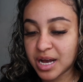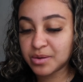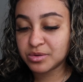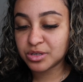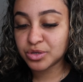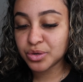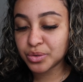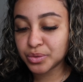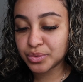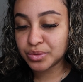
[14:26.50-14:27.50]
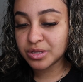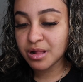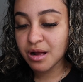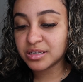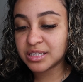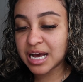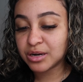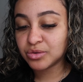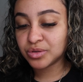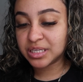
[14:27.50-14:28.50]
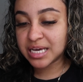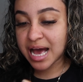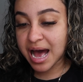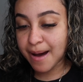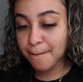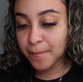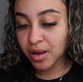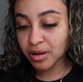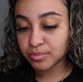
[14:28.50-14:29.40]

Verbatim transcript: I was told to download the app.